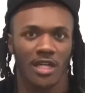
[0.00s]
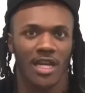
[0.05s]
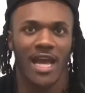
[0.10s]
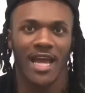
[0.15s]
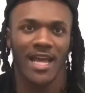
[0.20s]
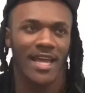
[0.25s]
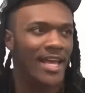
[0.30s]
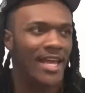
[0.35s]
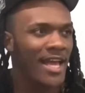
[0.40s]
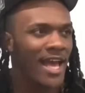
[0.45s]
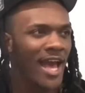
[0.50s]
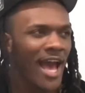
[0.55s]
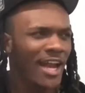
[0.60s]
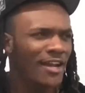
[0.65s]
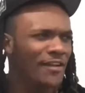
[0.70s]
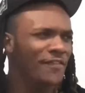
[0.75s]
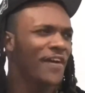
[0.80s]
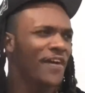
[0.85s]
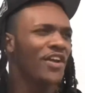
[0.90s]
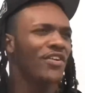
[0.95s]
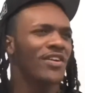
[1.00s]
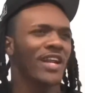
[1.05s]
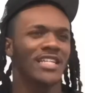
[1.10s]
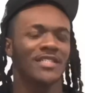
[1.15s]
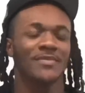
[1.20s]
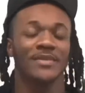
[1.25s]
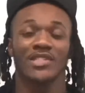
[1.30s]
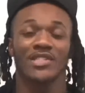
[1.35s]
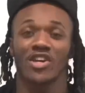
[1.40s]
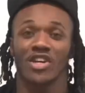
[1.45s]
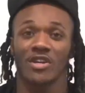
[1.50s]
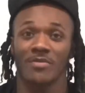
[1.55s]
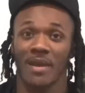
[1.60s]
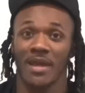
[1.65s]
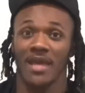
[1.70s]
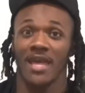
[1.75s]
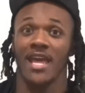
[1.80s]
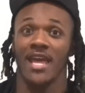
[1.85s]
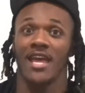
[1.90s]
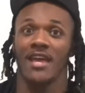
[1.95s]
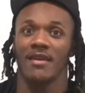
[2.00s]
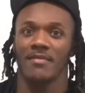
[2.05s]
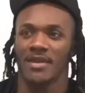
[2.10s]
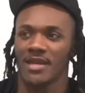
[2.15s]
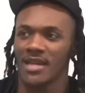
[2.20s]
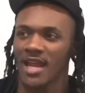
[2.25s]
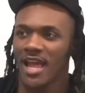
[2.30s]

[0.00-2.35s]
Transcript: like how the fuck you let this bitch go to Miami,